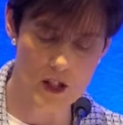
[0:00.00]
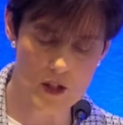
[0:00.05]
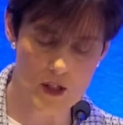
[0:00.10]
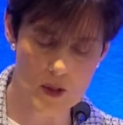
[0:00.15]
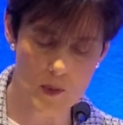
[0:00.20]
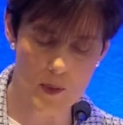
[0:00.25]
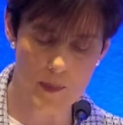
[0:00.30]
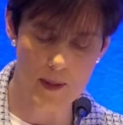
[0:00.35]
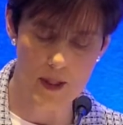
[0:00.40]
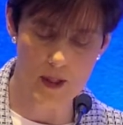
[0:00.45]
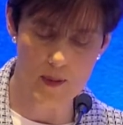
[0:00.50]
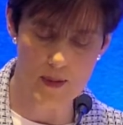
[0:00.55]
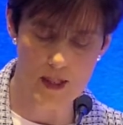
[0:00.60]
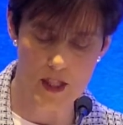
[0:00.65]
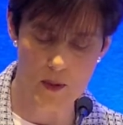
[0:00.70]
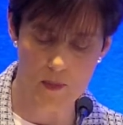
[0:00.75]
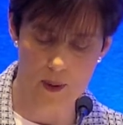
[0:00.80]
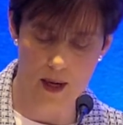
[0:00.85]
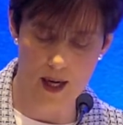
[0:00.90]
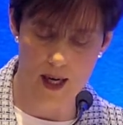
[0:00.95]
will be used
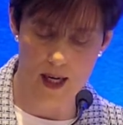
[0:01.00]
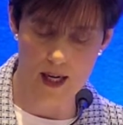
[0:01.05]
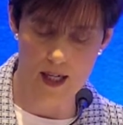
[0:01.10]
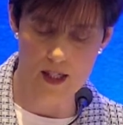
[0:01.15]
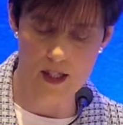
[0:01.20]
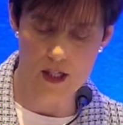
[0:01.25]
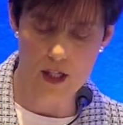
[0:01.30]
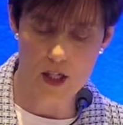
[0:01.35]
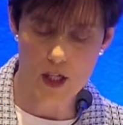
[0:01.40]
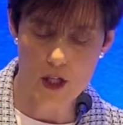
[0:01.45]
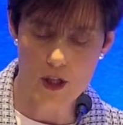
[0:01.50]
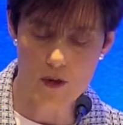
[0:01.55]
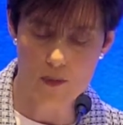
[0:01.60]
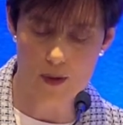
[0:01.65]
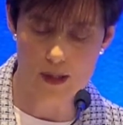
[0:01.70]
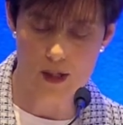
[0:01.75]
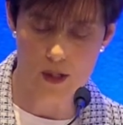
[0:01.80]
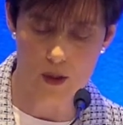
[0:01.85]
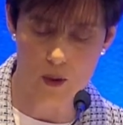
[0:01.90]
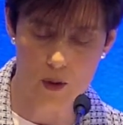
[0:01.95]
in part to
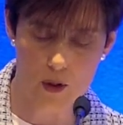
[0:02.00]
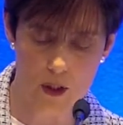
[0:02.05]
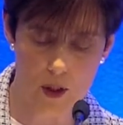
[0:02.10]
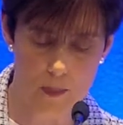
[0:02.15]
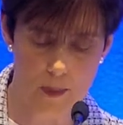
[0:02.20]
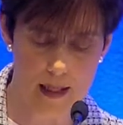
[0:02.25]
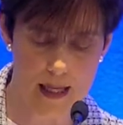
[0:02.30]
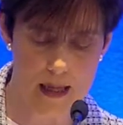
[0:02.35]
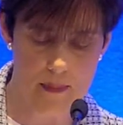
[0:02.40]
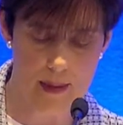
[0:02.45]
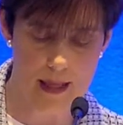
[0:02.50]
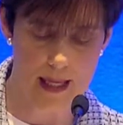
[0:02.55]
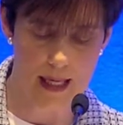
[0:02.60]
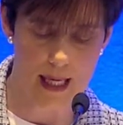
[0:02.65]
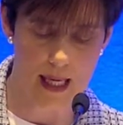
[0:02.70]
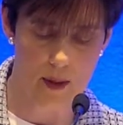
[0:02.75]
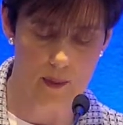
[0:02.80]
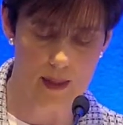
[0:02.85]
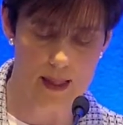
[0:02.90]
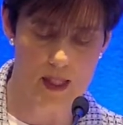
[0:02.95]
restore the PME
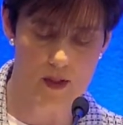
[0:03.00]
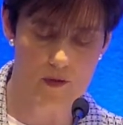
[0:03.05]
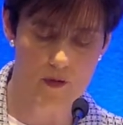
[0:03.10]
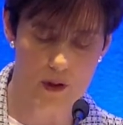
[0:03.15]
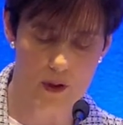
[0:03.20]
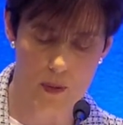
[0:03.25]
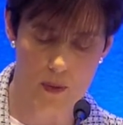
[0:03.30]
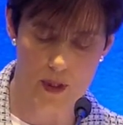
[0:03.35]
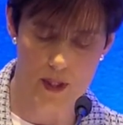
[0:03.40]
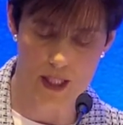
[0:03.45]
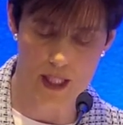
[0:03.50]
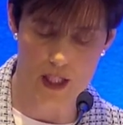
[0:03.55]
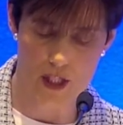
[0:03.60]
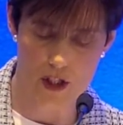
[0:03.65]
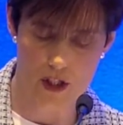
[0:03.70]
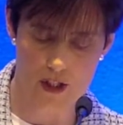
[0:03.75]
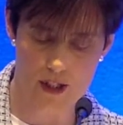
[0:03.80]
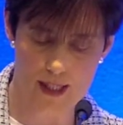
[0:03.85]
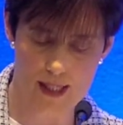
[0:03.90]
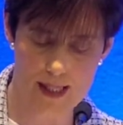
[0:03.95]
allowance for newer
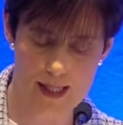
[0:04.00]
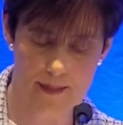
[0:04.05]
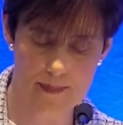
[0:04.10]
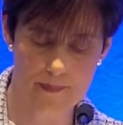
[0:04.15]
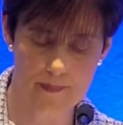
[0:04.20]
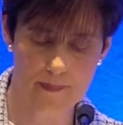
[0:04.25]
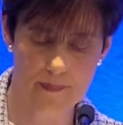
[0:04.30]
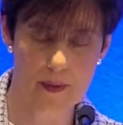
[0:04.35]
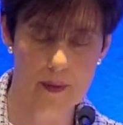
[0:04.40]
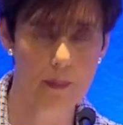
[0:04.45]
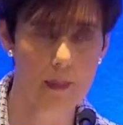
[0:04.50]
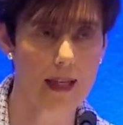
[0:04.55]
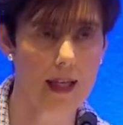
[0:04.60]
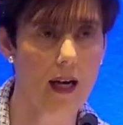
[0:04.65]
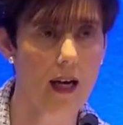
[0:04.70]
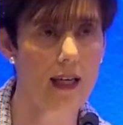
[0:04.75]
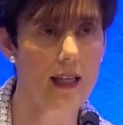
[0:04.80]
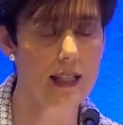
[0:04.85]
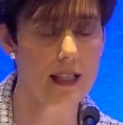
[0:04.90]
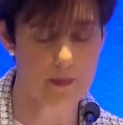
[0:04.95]
teachers. My
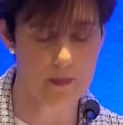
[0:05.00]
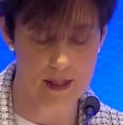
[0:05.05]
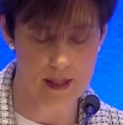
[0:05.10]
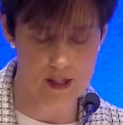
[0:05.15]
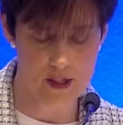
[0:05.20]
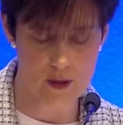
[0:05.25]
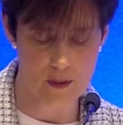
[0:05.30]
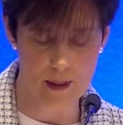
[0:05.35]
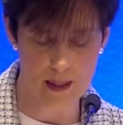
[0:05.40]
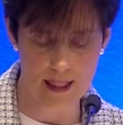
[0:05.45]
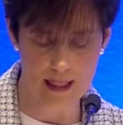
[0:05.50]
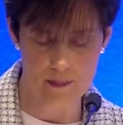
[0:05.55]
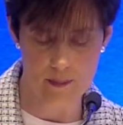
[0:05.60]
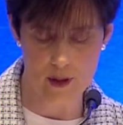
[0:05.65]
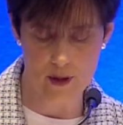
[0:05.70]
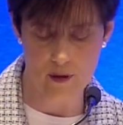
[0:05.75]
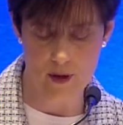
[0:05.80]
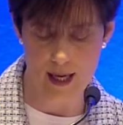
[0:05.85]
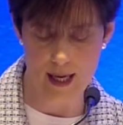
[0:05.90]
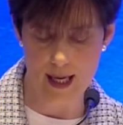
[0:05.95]
colleague, Minister Michael
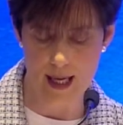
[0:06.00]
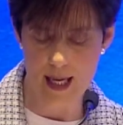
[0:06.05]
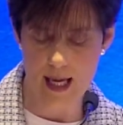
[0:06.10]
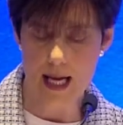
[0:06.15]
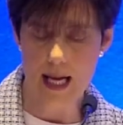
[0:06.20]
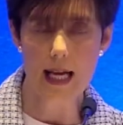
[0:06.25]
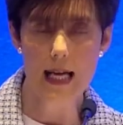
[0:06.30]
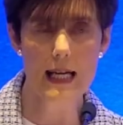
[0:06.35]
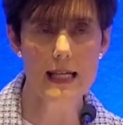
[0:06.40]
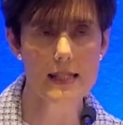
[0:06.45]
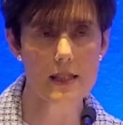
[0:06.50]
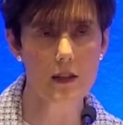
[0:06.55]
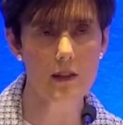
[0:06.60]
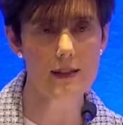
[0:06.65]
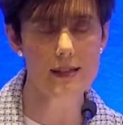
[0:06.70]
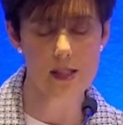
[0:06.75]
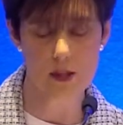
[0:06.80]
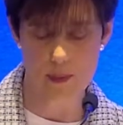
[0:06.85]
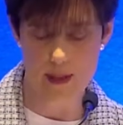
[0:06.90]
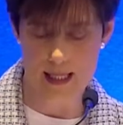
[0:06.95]
McGrath, has
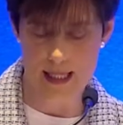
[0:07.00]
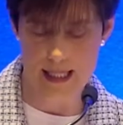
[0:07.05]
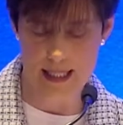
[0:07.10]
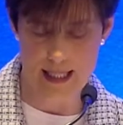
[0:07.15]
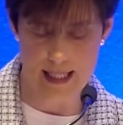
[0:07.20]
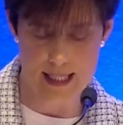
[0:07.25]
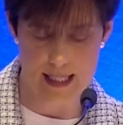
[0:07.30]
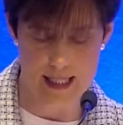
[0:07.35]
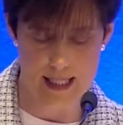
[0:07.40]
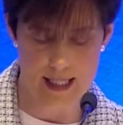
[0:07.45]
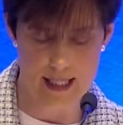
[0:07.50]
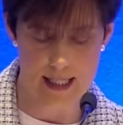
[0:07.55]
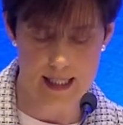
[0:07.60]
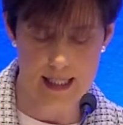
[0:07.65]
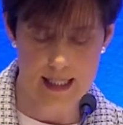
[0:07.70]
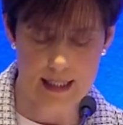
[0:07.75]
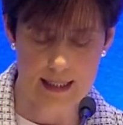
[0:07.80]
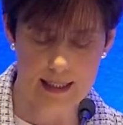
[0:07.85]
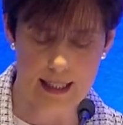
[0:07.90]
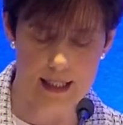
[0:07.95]
also indicated
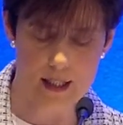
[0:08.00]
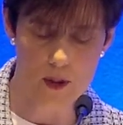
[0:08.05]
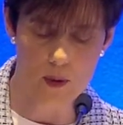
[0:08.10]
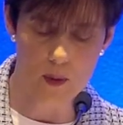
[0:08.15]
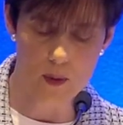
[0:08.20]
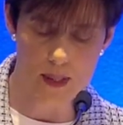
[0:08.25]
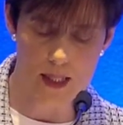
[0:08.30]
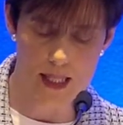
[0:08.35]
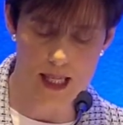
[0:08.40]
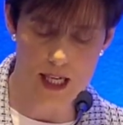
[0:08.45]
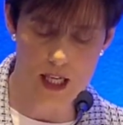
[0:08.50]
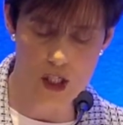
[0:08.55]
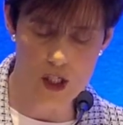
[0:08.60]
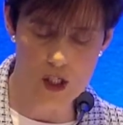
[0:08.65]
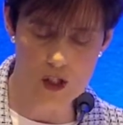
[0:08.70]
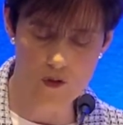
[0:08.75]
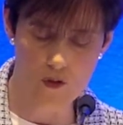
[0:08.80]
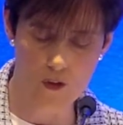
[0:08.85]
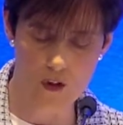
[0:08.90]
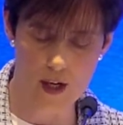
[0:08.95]
that
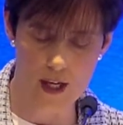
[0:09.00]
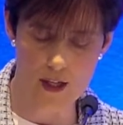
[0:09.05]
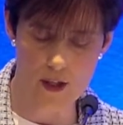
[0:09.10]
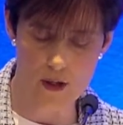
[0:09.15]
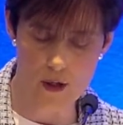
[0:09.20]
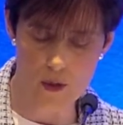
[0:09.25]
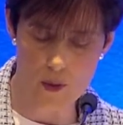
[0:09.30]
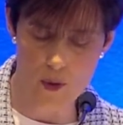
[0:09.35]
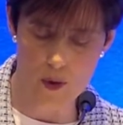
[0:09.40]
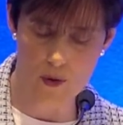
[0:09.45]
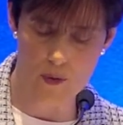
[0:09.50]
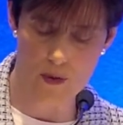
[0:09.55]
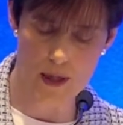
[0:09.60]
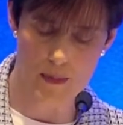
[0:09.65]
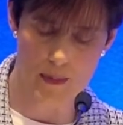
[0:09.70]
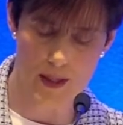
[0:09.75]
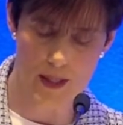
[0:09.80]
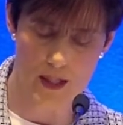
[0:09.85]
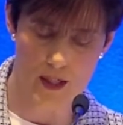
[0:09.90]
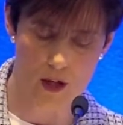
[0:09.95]
negotiations for a new
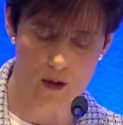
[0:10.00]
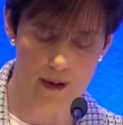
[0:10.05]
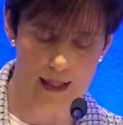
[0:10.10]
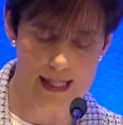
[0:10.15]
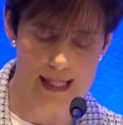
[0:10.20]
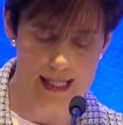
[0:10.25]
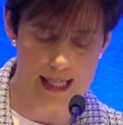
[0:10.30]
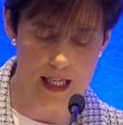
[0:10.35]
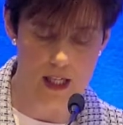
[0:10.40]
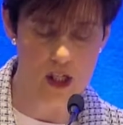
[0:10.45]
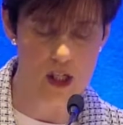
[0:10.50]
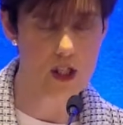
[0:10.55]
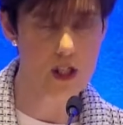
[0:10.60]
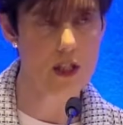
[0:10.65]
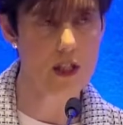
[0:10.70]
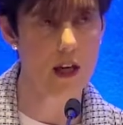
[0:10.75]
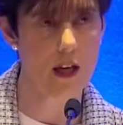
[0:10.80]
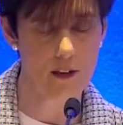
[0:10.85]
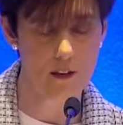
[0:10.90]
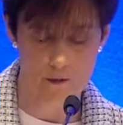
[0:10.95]
agreement or extension of